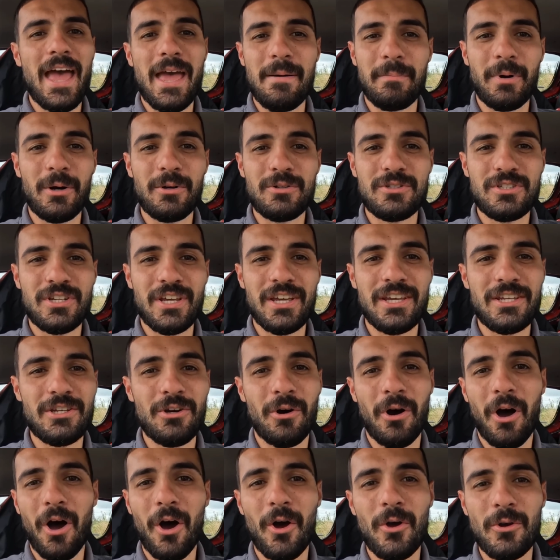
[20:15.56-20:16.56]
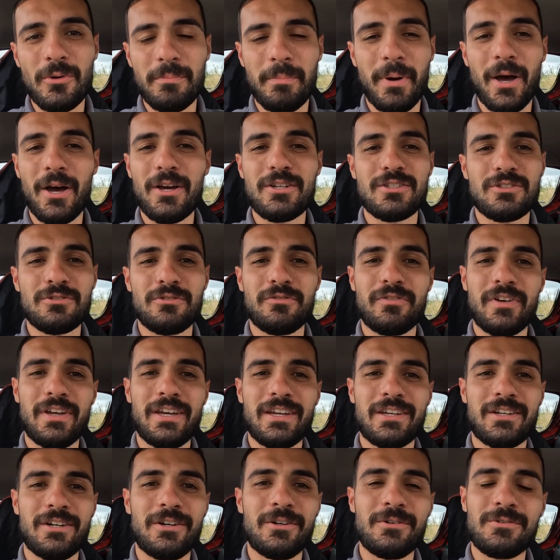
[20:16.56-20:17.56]
MOT your own personal
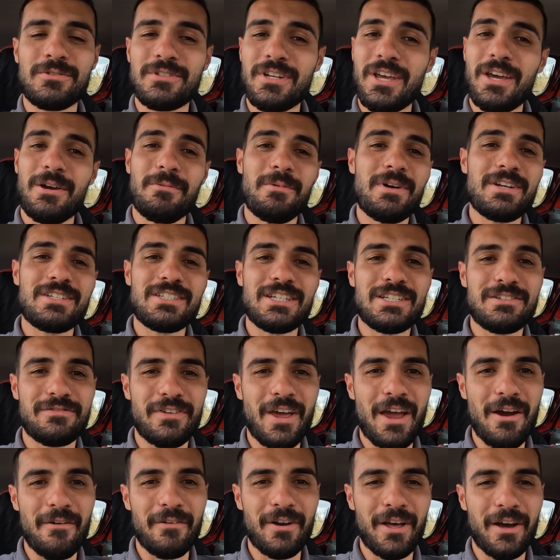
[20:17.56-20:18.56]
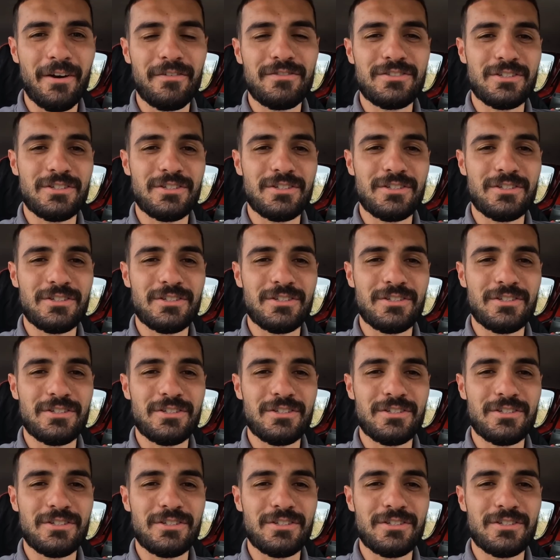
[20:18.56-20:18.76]
vehicles, which is fair enough.